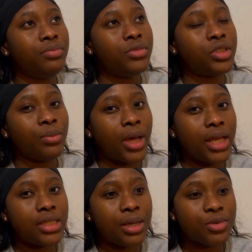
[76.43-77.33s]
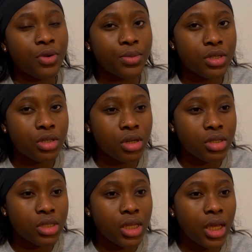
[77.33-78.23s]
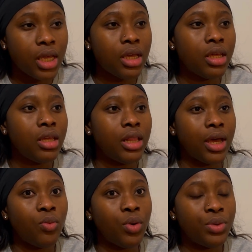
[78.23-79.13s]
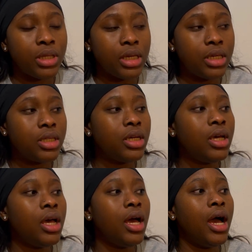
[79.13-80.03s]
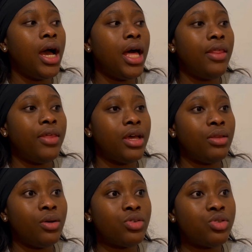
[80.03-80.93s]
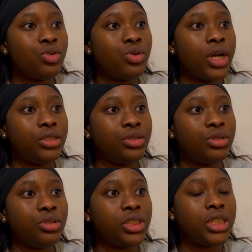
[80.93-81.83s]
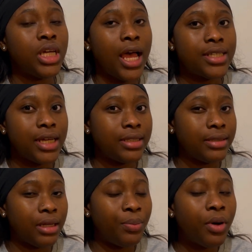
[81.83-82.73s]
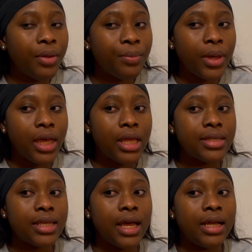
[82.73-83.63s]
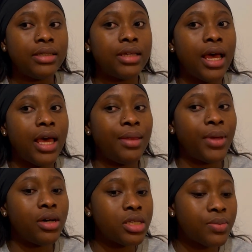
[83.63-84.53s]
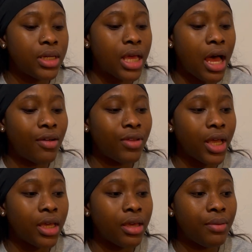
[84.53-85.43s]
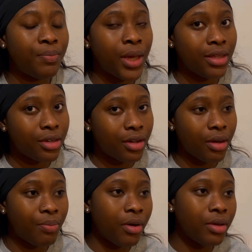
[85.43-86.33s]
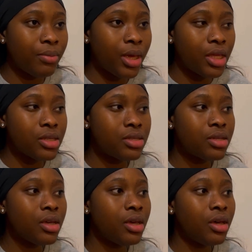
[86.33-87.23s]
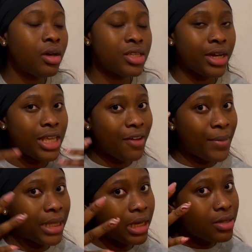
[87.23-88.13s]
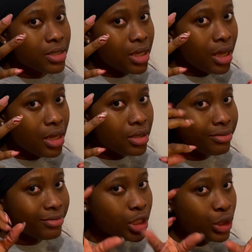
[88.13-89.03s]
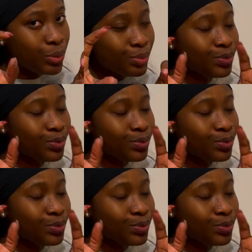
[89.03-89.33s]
some items from the store today, like what we need. And then also, I know she has her nail appointment, and my husband have like a pedicure appointment, because I already have my nails done, you know.